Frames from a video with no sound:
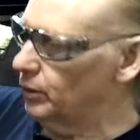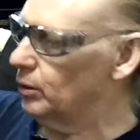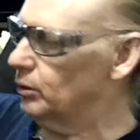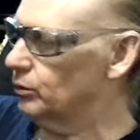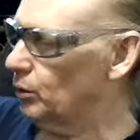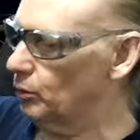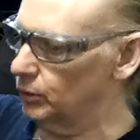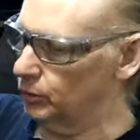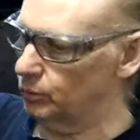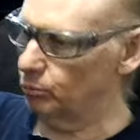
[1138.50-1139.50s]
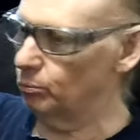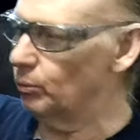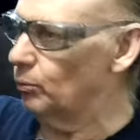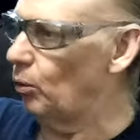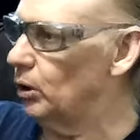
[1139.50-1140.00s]
you're into servers,
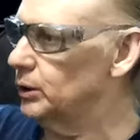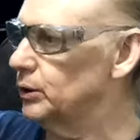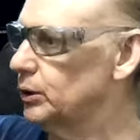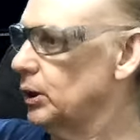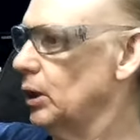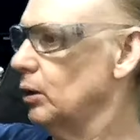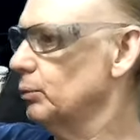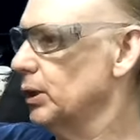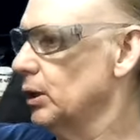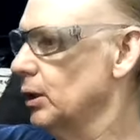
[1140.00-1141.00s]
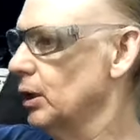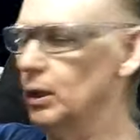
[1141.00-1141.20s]
watch his channel, man.